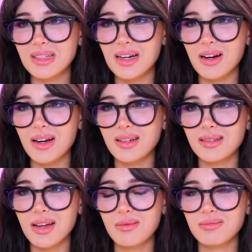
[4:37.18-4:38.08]
All
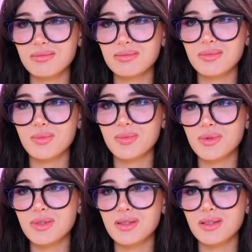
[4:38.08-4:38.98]
right, now,
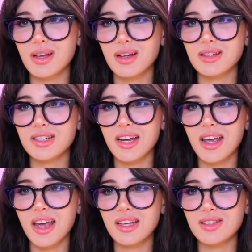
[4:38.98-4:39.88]
y'all gonna shake
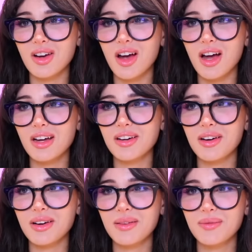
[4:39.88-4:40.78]
hands or hug
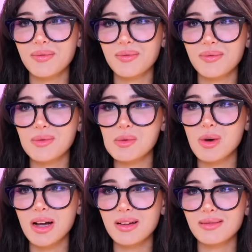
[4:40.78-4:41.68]
or?
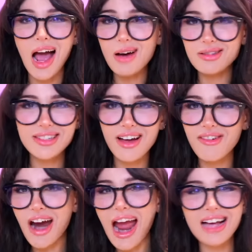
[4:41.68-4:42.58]
What? I was
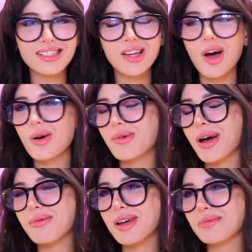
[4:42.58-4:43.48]
never asked to
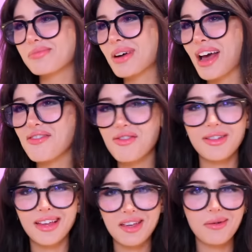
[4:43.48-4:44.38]
homecoming, but I
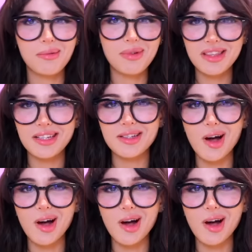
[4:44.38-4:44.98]
feel like it would be this